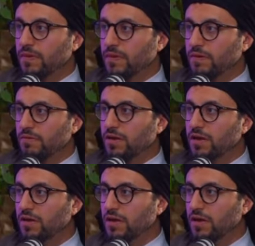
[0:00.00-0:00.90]
right?
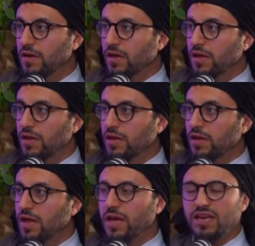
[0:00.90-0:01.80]

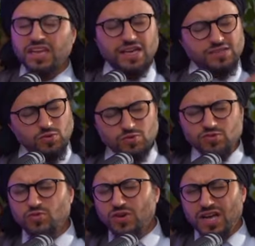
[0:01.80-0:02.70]
And he has
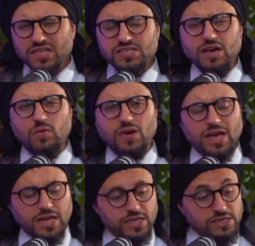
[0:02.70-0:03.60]
khushua and taqwa,
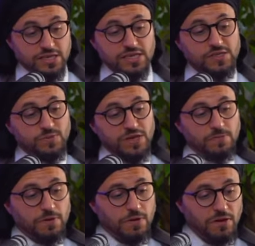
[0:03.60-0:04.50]
and he sees
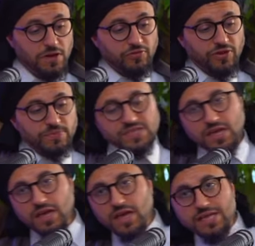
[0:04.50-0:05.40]
people from
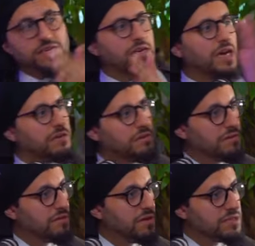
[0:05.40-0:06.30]
day to night.
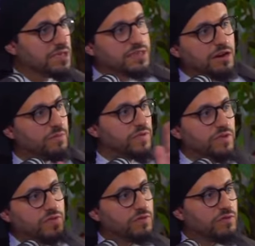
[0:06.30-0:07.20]
He takes care of
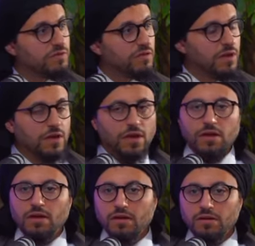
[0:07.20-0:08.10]
business.
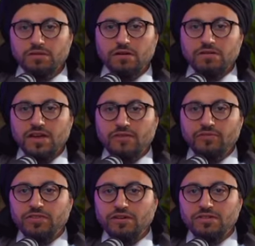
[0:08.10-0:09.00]
Every
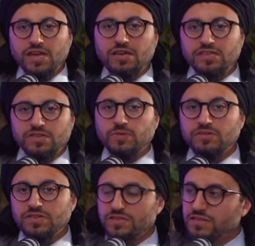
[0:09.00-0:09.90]
third day, he disappears,
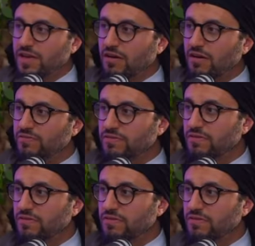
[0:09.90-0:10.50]
takes a day off.